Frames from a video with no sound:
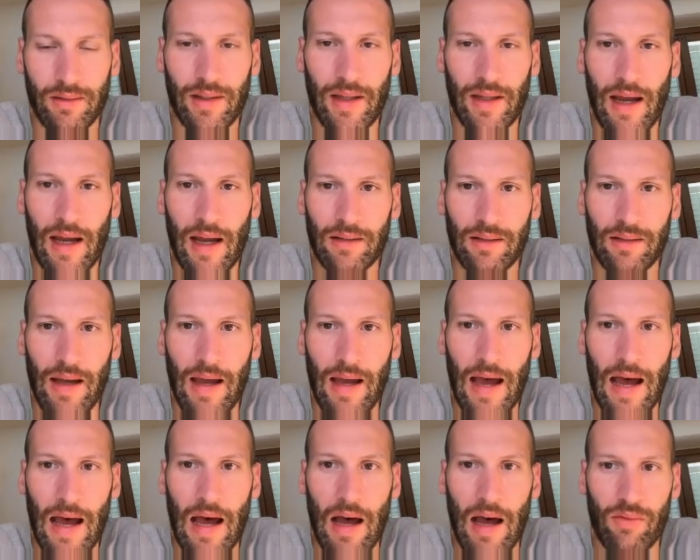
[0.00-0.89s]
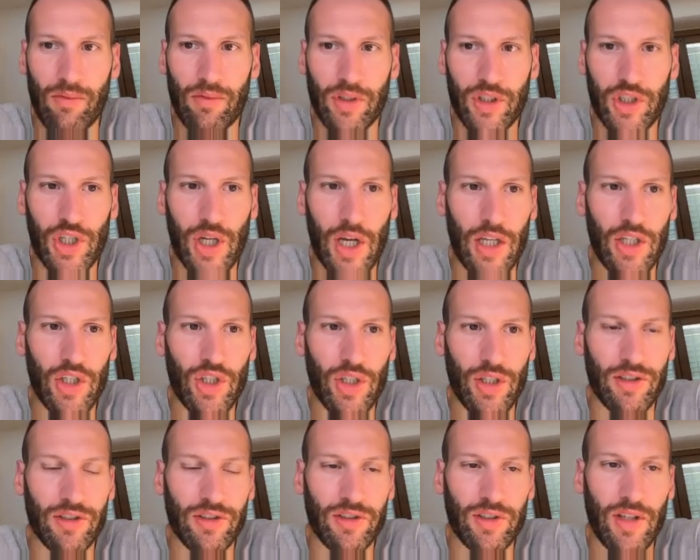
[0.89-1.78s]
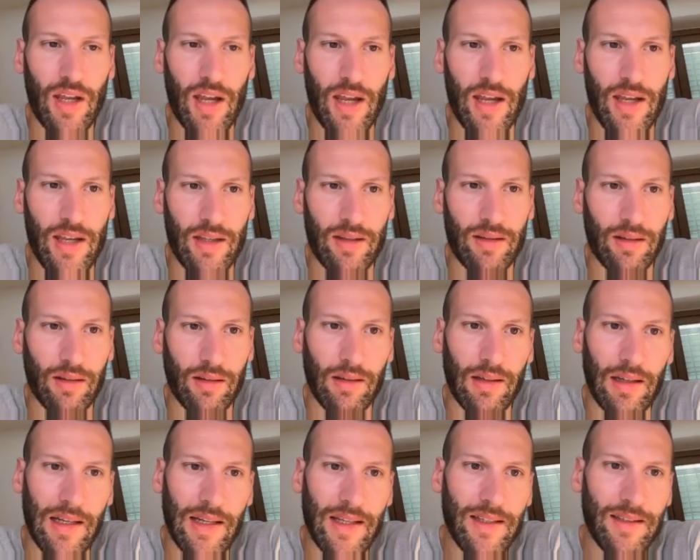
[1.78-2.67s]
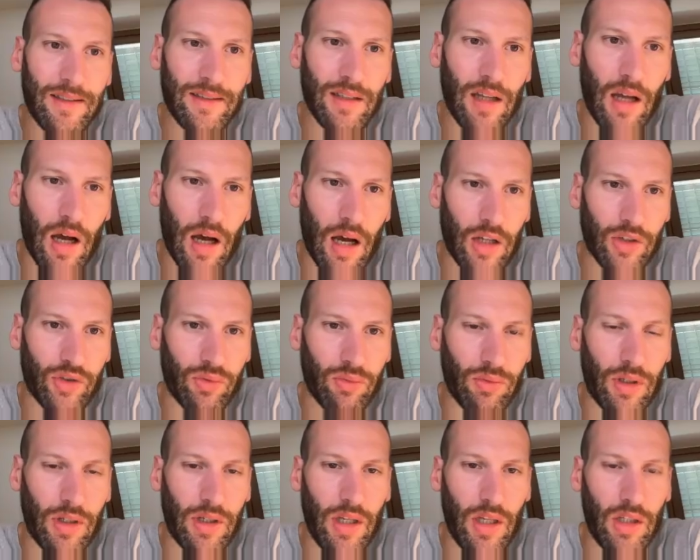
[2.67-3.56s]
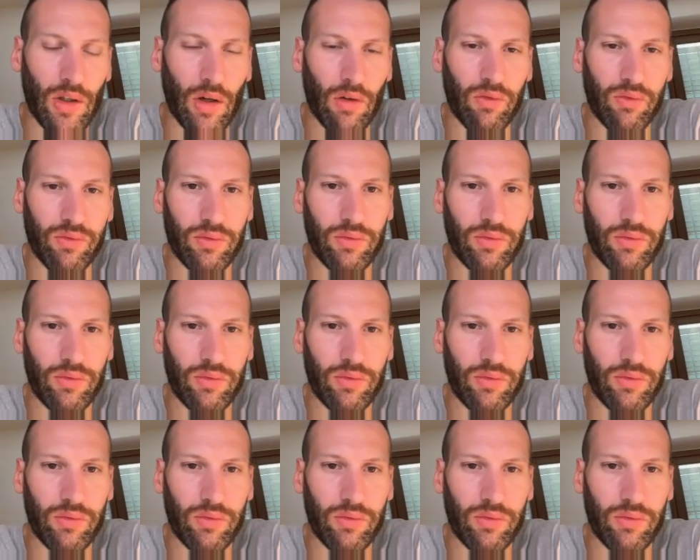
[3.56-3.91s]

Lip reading: that have changing state leads us to the need